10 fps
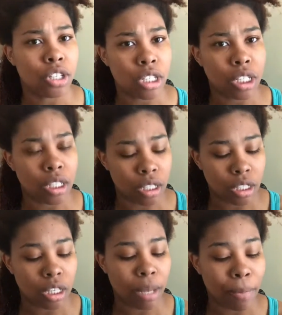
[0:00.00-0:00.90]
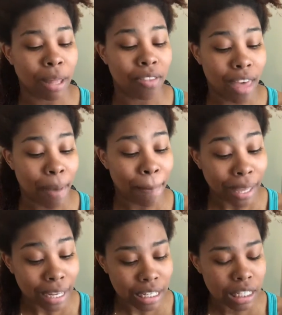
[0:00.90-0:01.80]
Jesus, about that
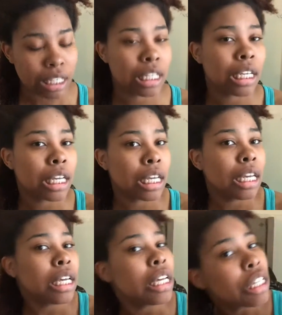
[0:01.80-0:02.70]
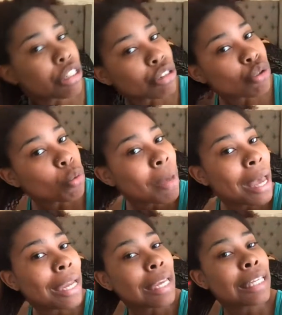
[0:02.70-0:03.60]
much, just to
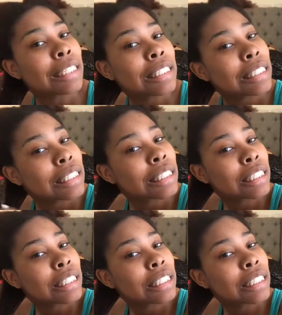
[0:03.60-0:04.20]
my ends.